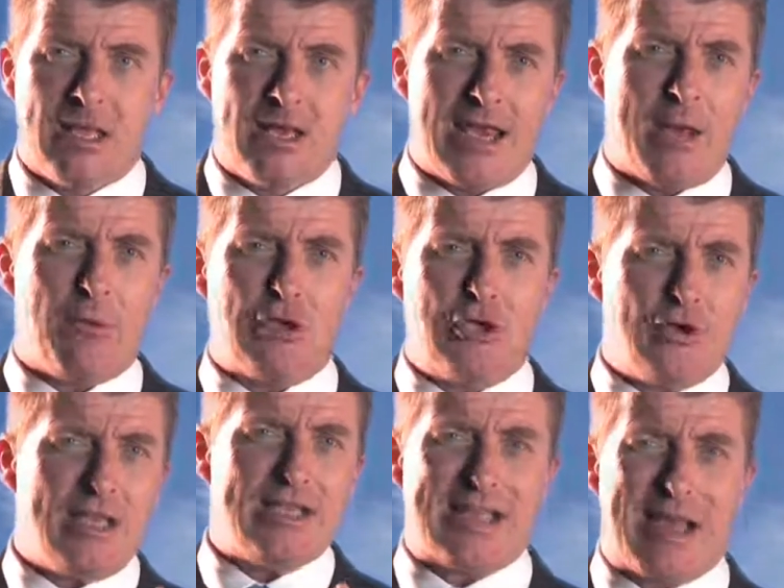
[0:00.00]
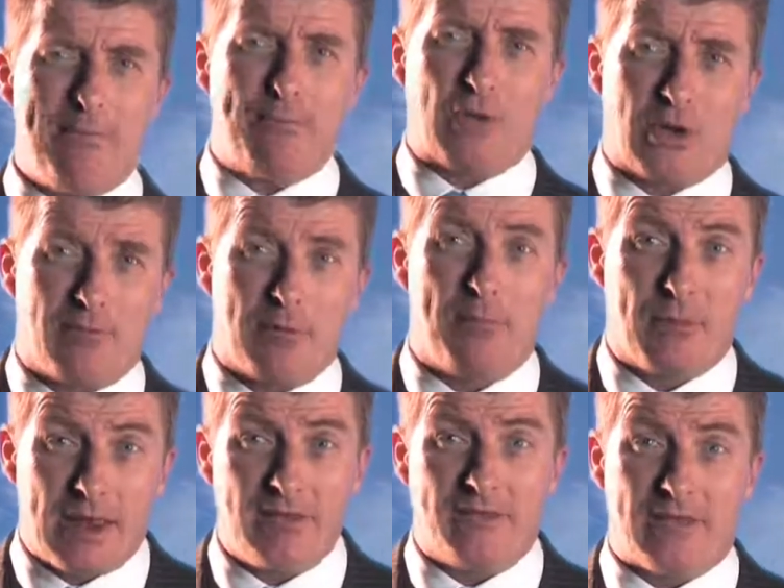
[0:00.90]
Now a good example of a
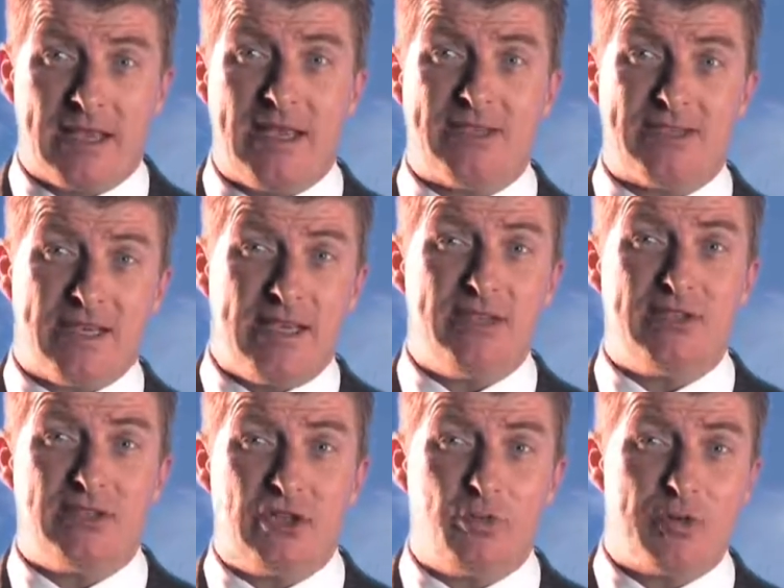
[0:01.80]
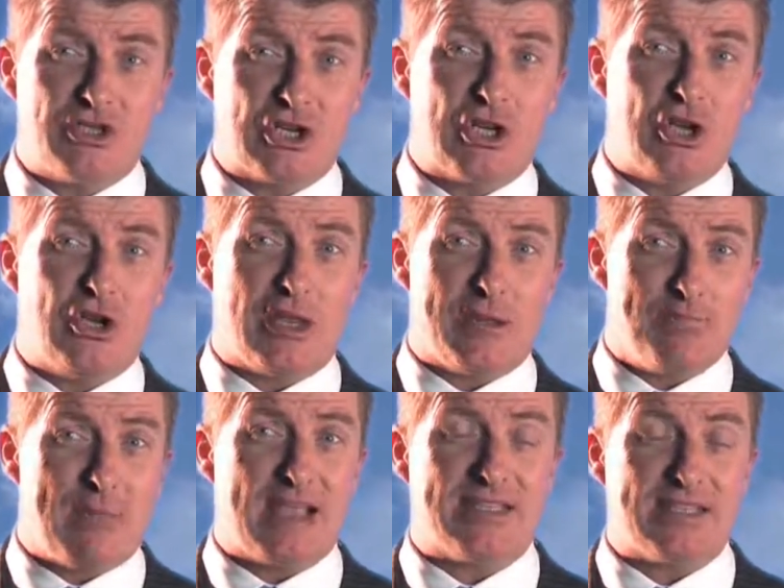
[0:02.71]
bleve is an incident which occurred in
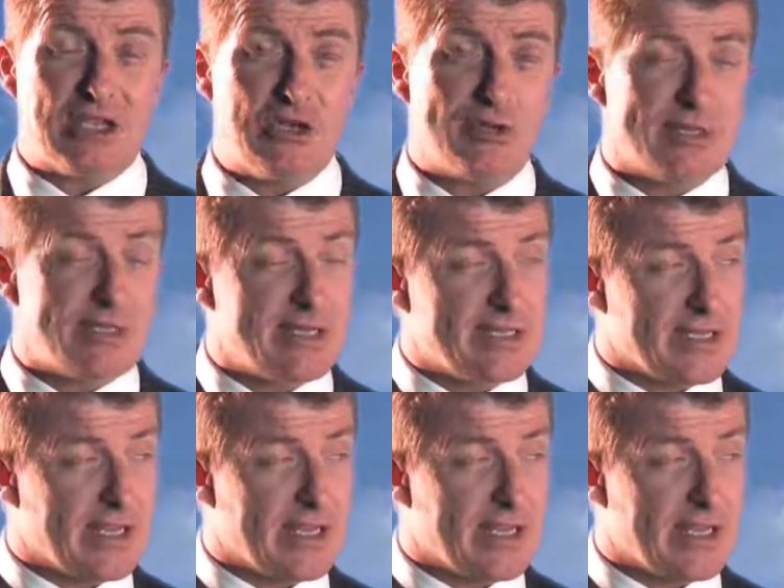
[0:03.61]
Mexico City